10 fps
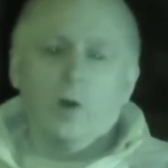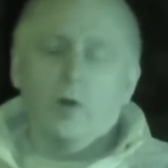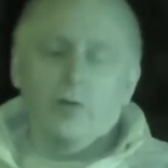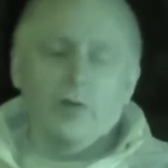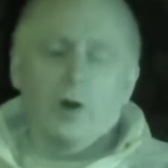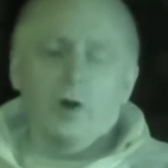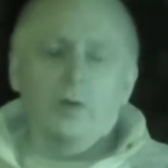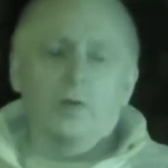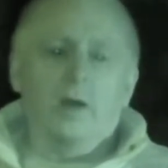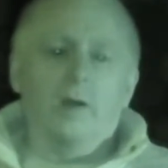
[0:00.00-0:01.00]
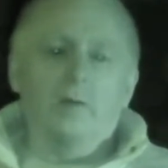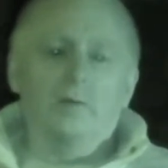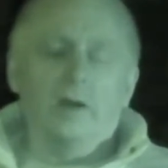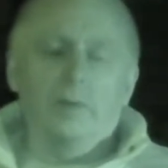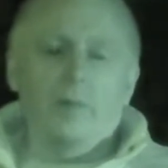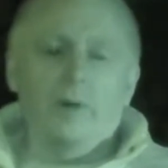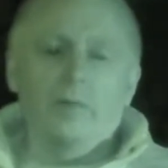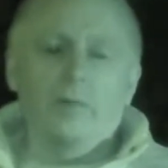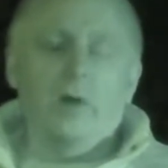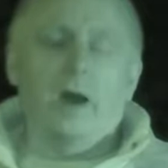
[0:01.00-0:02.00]
or third that he was hit by
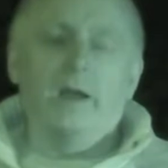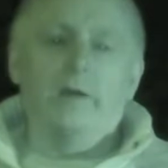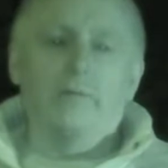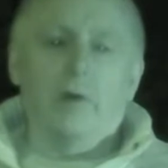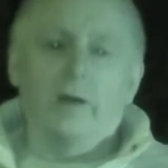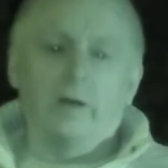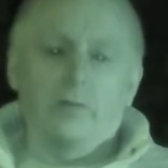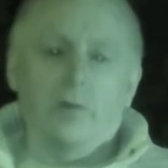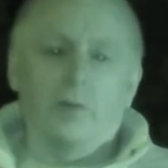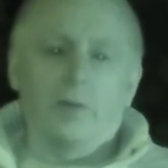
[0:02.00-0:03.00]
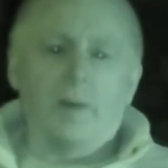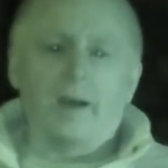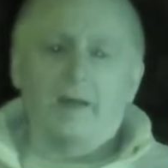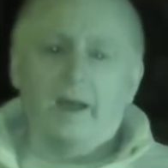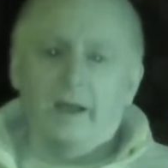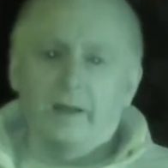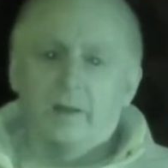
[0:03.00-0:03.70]
a riding crop at the back of the head,